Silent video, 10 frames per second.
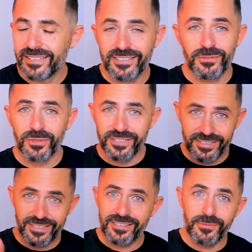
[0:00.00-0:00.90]
This
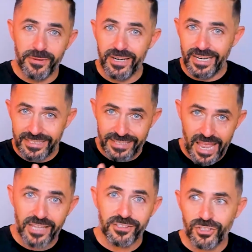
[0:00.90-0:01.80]
has been an
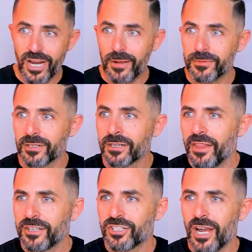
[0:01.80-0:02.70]
intense chapter.
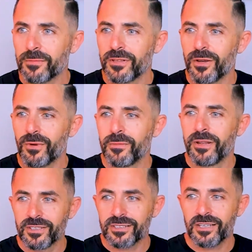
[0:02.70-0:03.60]
This chapter that we've
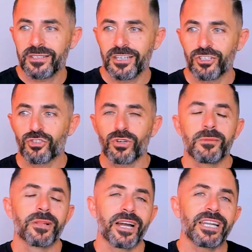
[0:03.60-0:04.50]
been discussing is
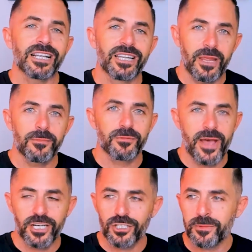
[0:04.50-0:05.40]
streamlining claims
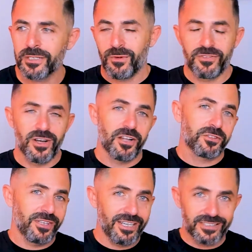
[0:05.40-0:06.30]
management. We've gone
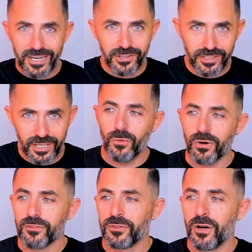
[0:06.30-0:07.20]
through the entire claims
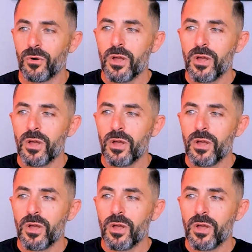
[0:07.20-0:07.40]
workflow.